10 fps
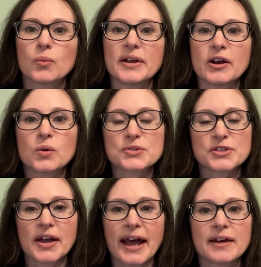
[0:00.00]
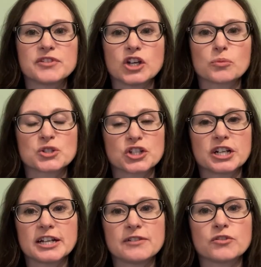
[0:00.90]
We also have the
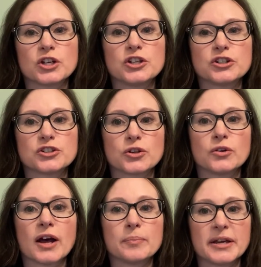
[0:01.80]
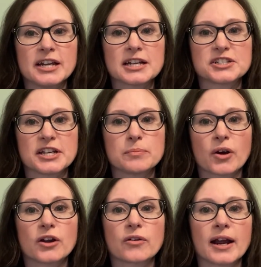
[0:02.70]
opportunity for you to do a PhD
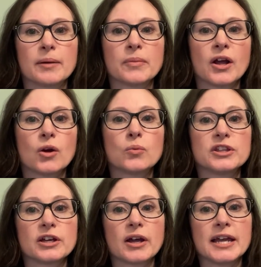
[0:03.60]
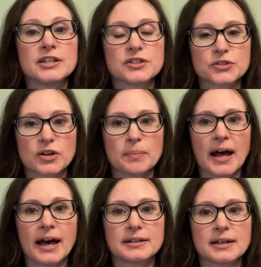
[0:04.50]
program with an industry
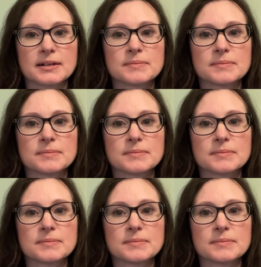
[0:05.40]
partner,